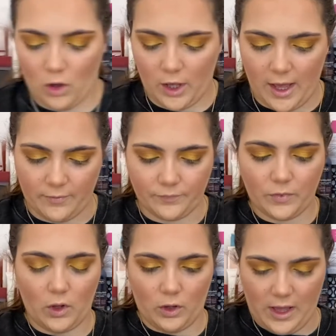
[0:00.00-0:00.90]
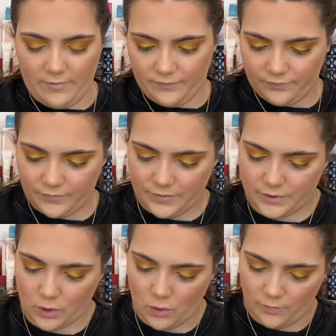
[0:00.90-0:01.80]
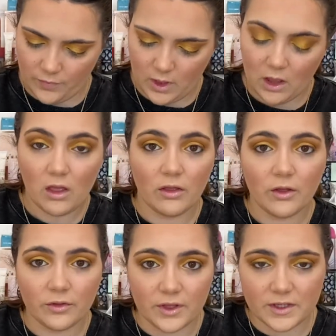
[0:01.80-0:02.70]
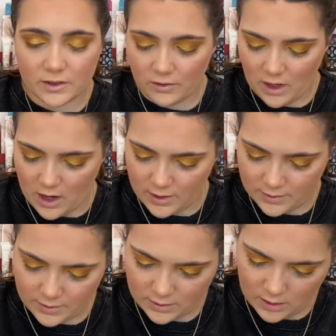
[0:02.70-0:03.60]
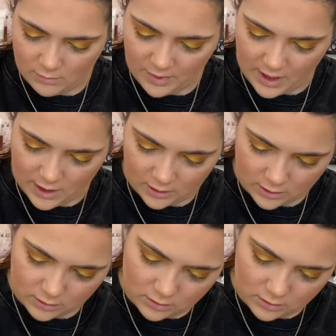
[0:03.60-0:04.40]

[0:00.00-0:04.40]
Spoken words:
Okay. So these are the eyes. I'm back.